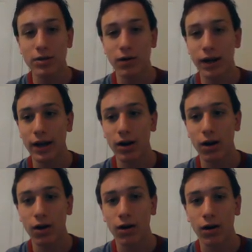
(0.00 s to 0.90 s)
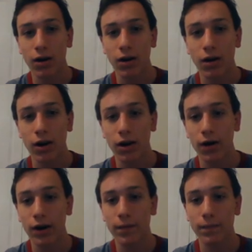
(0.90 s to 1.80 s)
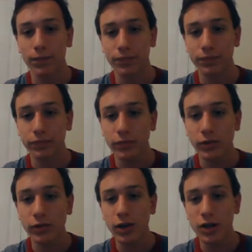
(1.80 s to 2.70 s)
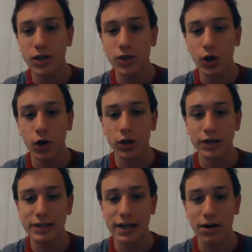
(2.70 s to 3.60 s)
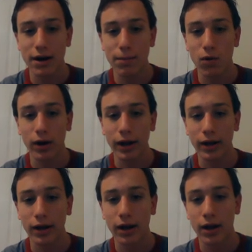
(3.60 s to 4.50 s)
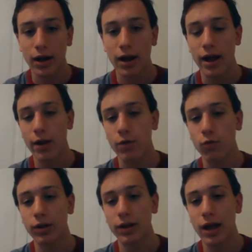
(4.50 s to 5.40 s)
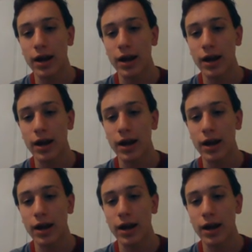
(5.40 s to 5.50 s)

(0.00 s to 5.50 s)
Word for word: is right here. All right, this is early Saturday morning, and it's really,